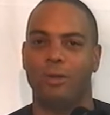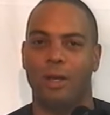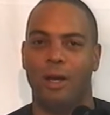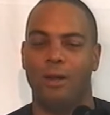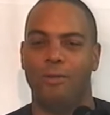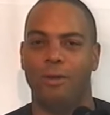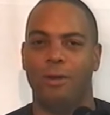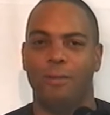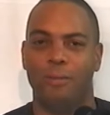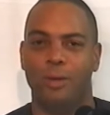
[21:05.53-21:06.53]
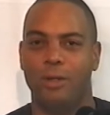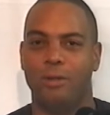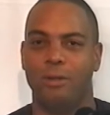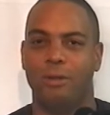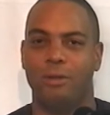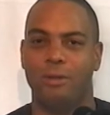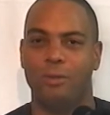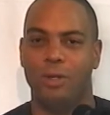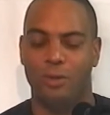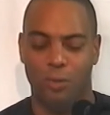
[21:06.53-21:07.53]
kind of
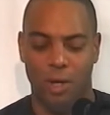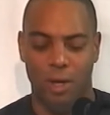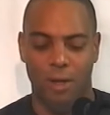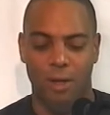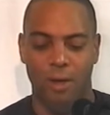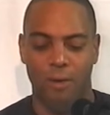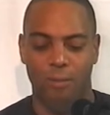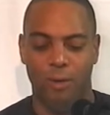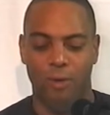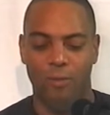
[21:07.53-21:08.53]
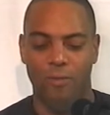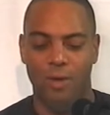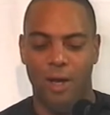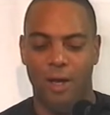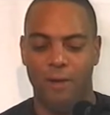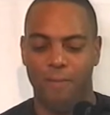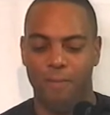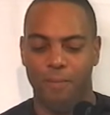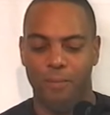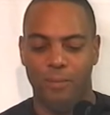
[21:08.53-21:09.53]
its way. But we've got
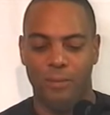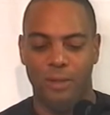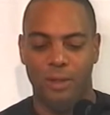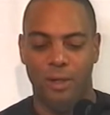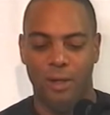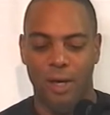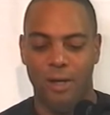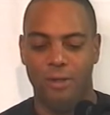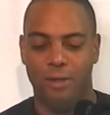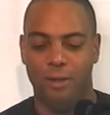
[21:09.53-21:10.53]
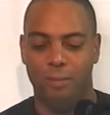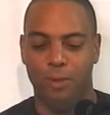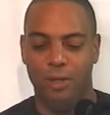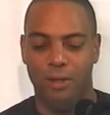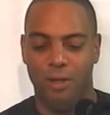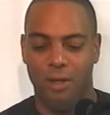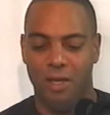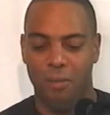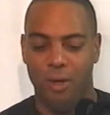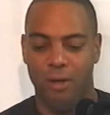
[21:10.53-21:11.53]
an excellent opinion that
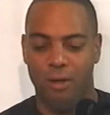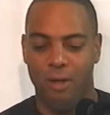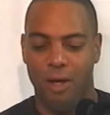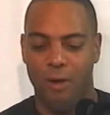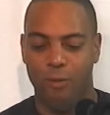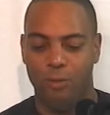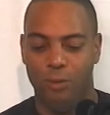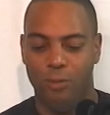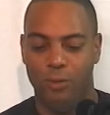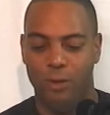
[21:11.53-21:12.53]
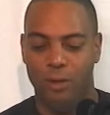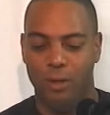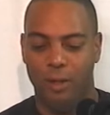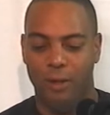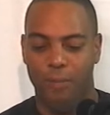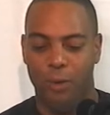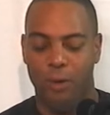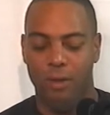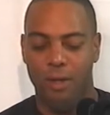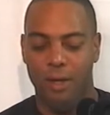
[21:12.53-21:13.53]
came out of the Iowa Supreme Court
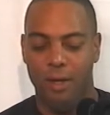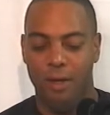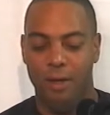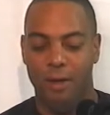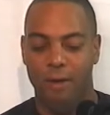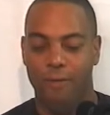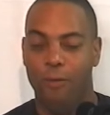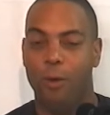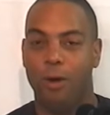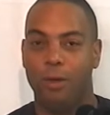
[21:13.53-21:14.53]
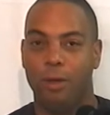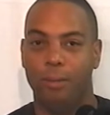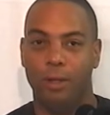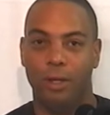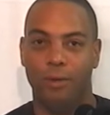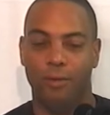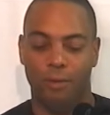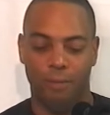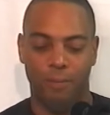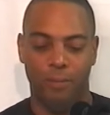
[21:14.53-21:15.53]
on the 4th, I believe,
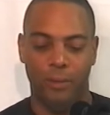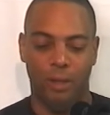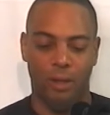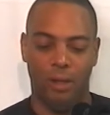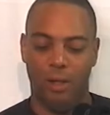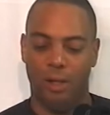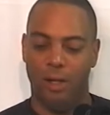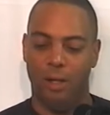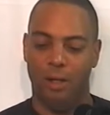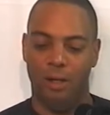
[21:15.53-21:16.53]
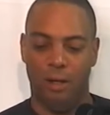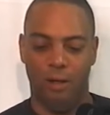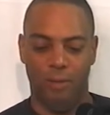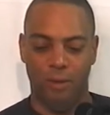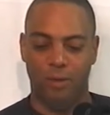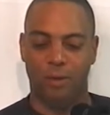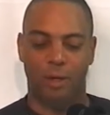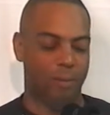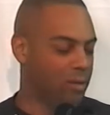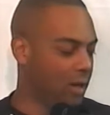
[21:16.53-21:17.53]
and this
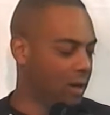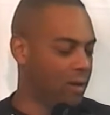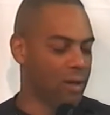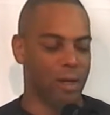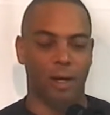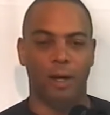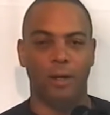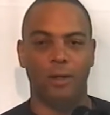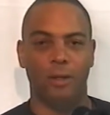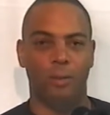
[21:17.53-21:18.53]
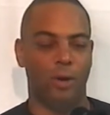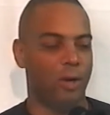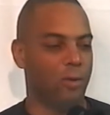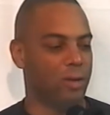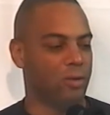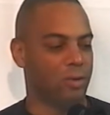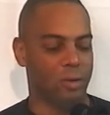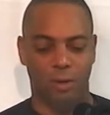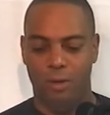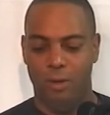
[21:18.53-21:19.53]
comes out of the Des Moines
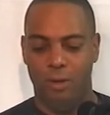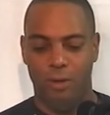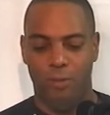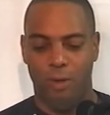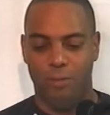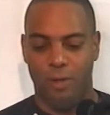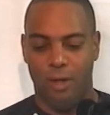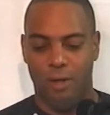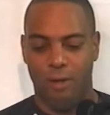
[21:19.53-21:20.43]
Register website.